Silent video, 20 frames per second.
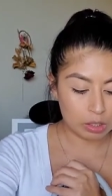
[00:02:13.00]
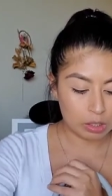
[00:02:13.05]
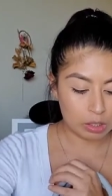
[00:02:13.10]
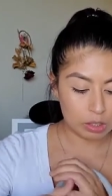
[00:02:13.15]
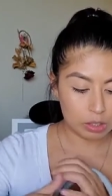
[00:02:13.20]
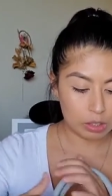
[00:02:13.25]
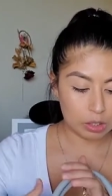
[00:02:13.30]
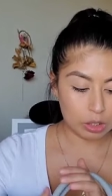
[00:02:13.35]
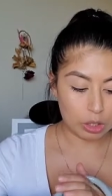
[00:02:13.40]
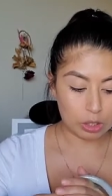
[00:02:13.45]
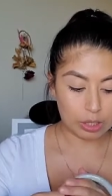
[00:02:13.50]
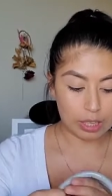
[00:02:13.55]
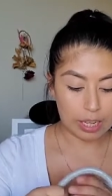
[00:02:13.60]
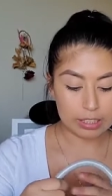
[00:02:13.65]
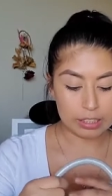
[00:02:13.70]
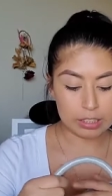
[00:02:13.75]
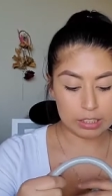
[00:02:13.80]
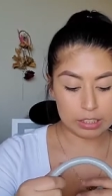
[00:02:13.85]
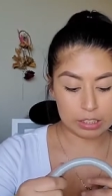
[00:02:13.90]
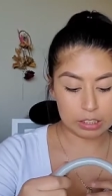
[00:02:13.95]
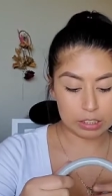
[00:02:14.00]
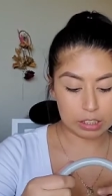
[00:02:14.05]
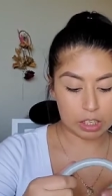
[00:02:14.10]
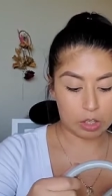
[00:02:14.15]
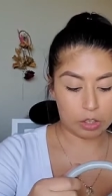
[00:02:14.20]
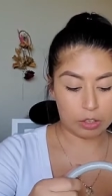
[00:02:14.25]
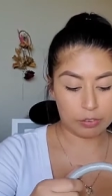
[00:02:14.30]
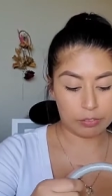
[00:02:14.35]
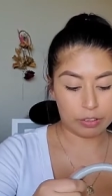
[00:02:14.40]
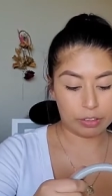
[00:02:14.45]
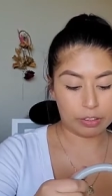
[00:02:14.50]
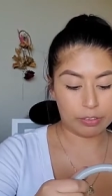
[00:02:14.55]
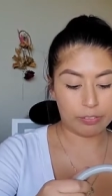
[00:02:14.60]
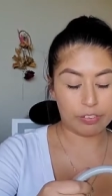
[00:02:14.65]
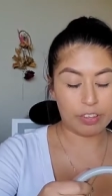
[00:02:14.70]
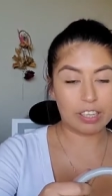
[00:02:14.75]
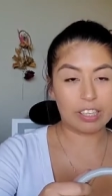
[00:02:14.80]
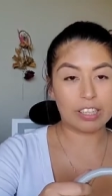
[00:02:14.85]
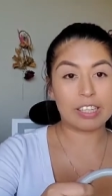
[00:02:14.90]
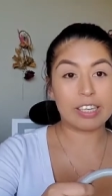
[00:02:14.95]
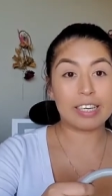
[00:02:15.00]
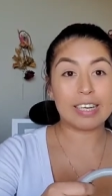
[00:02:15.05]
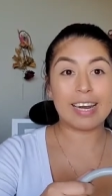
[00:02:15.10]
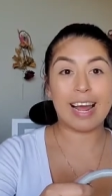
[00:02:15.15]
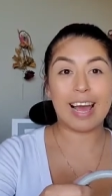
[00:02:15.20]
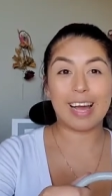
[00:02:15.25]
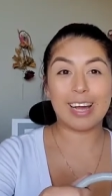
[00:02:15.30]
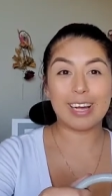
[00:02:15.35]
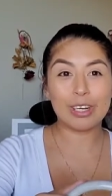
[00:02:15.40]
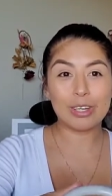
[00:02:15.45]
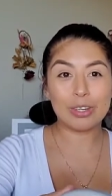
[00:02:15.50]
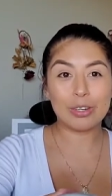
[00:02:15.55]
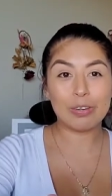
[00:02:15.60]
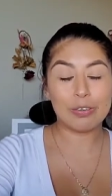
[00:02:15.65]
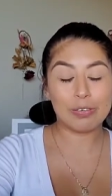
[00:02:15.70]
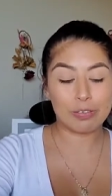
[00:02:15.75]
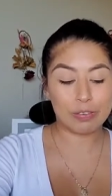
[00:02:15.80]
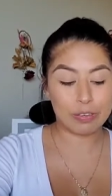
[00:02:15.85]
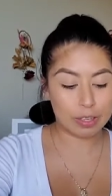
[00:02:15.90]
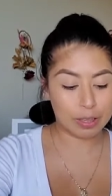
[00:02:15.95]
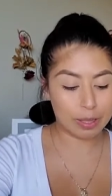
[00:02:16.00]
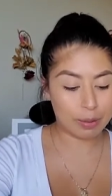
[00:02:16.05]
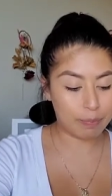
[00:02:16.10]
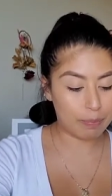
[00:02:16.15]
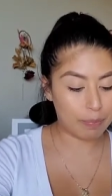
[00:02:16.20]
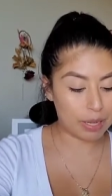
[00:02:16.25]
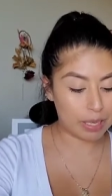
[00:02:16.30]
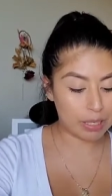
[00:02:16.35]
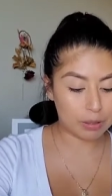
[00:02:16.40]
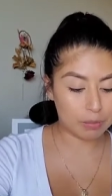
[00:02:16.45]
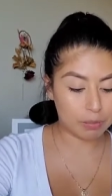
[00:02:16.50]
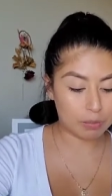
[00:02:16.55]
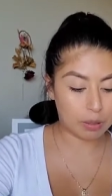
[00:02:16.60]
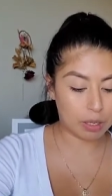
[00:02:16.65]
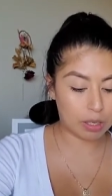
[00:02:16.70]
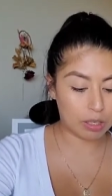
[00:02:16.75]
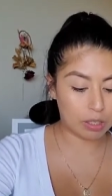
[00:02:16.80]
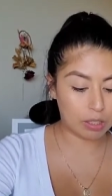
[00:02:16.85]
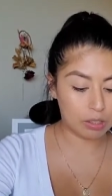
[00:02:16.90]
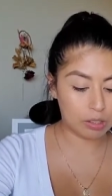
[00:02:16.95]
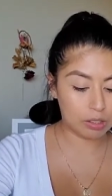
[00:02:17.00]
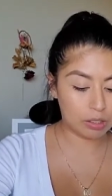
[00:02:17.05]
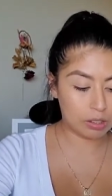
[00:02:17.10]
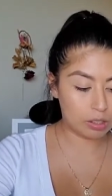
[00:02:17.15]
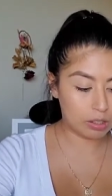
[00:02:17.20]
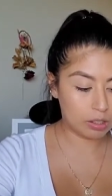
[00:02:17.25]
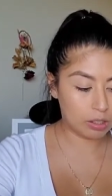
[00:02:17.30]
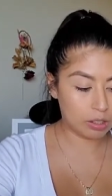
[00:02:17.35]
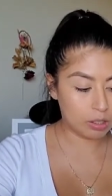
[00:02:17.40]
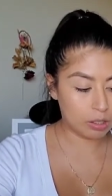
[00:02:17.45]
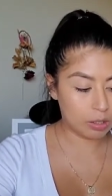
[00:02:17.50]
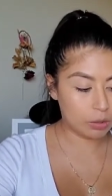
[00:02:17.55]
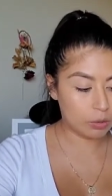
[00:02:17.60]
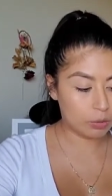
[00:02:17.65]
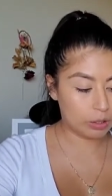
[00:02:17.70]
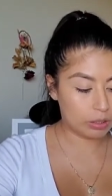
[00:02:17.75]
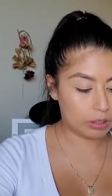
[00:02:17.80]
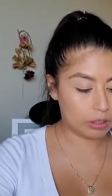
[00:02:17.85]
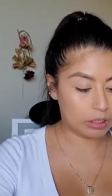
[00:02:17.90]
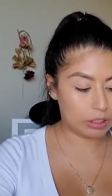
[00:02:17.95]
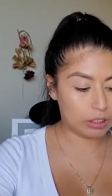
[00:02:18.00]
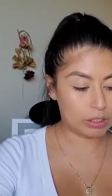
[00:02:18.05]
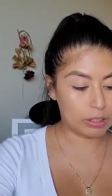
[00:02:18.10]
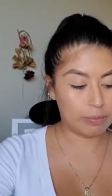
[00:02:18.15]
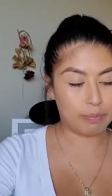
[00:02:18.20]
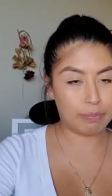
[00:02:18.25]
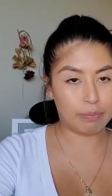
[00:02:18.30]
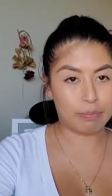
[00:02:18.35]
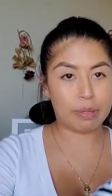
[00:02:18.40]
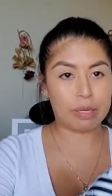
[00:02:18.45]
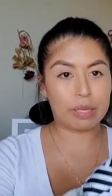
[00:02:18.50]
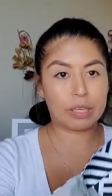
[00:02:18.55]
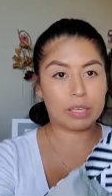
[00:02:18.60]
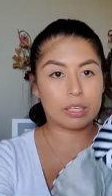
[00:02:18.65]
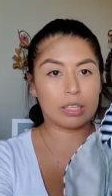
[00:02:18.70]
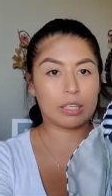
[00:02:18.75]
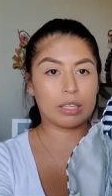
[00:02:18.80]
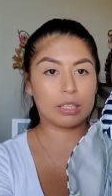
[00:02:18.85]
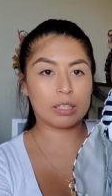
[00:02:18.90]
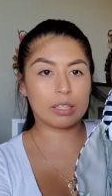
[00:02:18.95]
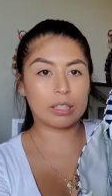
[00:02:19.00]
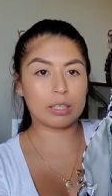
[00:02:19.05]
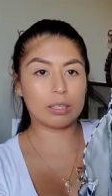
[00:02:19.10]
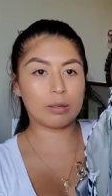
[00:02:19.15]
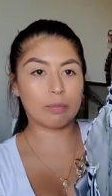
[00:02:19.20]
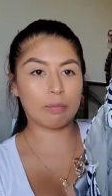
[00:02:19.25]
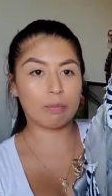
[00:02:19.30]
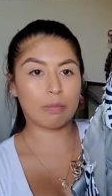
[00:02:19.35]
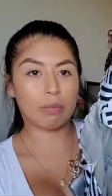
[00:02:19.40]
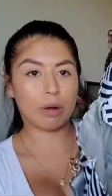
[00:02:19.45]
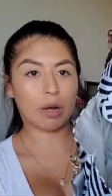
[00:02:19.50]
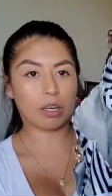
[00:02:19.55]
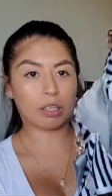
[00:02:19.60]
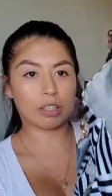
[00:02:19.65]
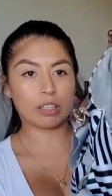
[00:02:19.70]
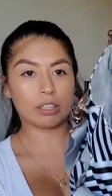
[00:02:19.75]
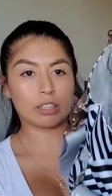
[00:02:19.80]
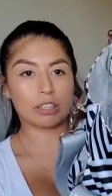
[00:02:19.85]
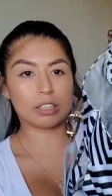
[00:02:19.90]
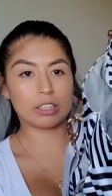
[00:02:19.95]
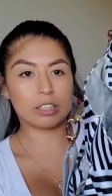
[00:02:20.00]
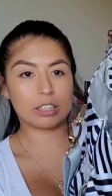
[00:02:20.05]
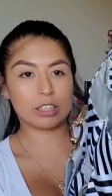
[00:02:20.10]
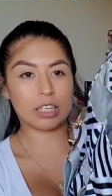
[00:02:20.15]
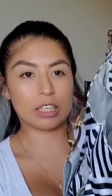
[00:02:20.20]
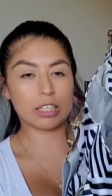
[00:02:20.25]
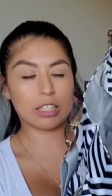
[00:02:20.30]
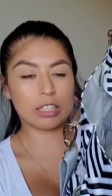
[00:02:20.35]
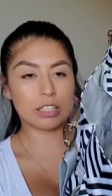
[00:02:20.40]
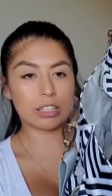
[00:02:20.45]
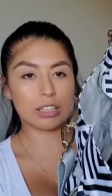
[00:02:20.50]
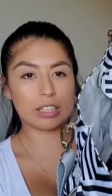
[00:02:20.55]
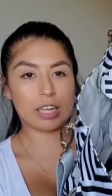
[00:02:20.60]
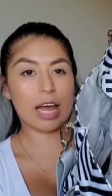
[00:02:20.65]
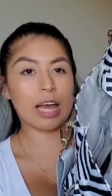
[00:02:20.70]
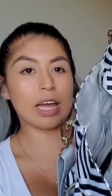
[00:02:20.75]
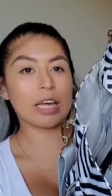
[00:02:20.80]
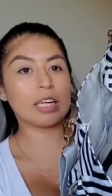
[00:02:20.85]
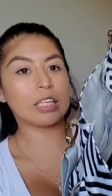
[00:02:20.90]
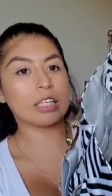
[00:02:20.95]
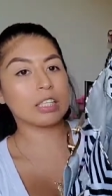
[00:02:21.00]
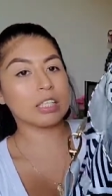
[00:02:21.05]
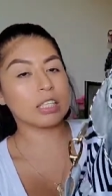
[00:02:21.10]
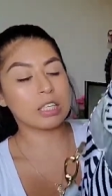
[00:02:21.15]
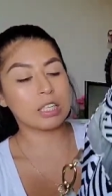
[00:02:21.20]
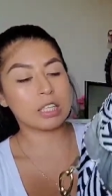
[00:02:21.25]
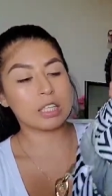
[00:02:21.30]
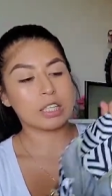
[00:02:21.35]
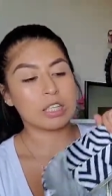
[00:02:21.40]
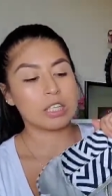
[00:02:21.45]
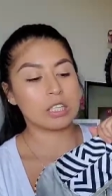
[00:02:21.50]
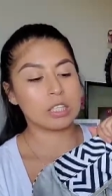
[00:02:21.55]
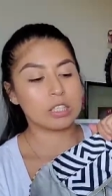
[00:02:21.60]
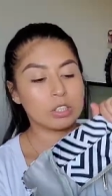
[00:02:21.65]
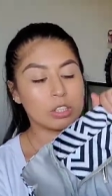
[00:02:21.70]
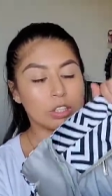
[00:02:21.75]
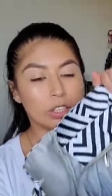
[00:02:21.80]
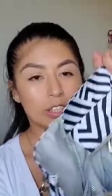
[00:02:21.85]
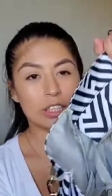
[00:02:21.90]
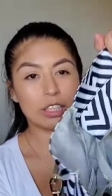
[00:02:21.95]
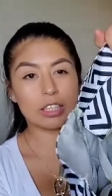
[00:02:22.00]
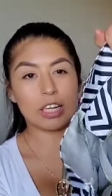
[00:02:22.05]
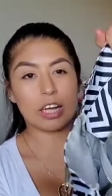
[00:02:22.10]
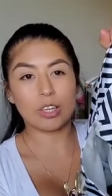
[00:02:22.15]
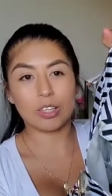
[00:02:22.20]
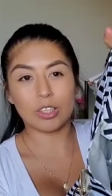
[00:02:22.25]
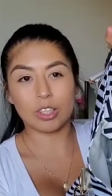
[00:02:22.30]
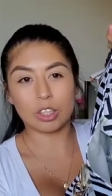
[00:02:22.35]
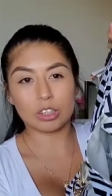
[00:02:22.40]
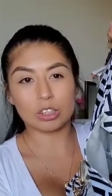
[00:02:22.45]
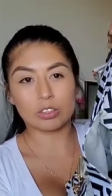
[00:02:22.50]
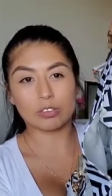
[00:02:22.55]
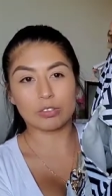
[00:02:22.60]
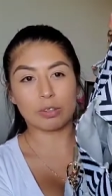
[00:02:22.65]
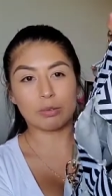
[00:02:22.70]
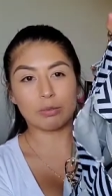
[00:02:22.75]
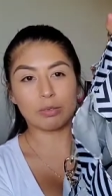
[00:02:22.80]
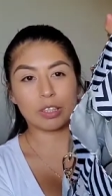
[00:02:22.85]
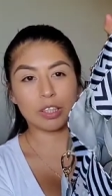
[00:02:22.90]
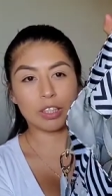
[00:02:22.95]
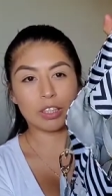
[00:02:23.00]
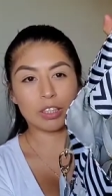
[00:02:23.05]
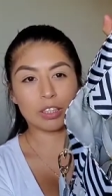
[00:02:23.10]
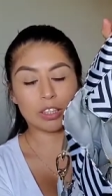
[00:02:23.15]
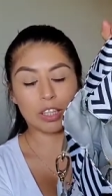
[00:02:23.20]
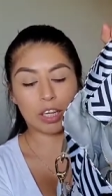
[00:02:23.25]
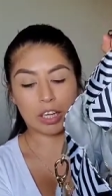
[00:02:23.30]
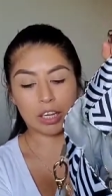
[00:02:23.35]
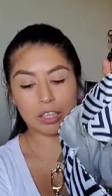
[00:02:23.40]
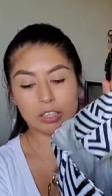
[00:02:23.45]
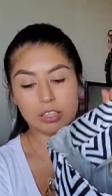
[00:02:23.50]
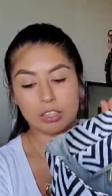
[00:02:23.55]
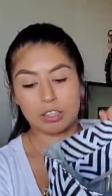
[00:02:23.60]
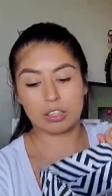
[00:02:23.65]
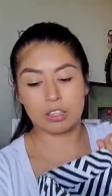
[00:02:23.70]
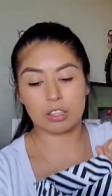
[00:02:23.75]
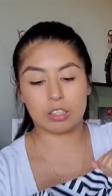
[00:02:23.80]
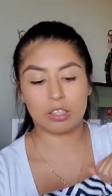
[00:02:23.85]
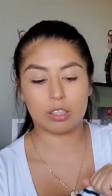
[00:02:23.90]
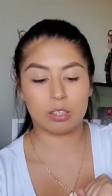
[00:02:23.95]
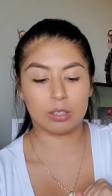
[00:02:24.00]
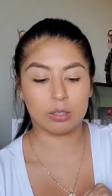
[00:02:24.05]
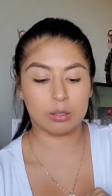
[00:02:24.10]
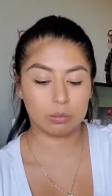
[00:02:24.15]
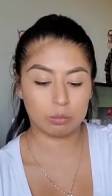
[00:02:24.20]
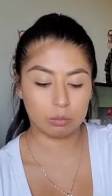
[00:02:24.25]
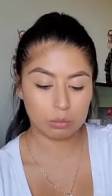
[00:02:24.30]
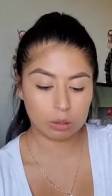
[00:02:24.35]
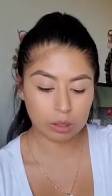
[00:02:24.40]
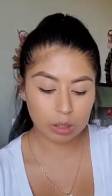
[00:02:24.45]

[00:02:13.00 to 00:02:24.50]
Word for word: So that's all from the front. Now for the best part, which is the big pockets in the inside. So this is how it looks from the inside. Um,